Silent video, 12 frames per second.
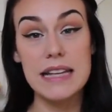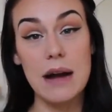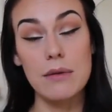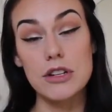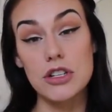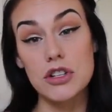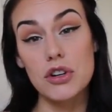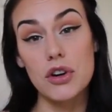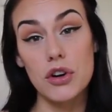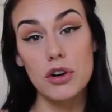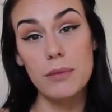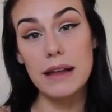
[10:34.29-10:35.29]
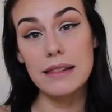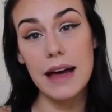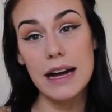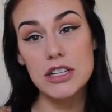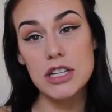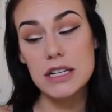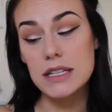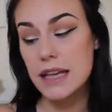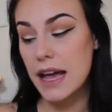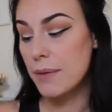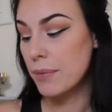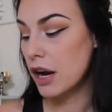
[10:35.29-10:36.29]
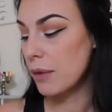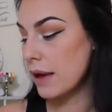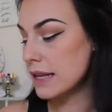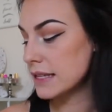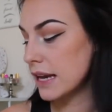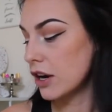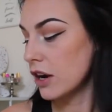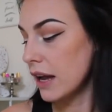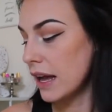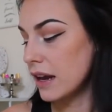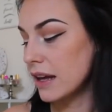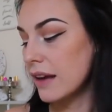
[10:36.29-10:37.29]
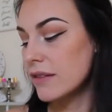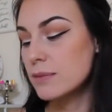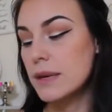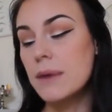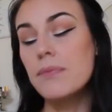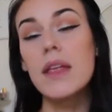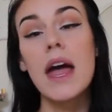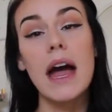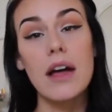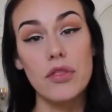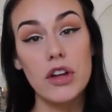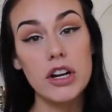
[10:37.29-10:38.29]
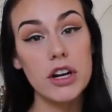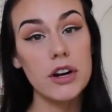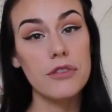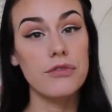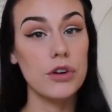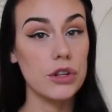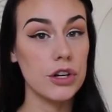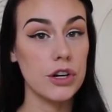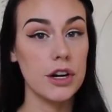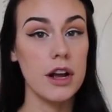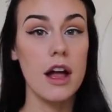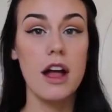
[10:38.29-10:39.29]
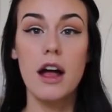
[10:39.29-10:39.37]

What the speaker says: I will just curl my lashes and put on mascara, and it gives me a thicker, fuller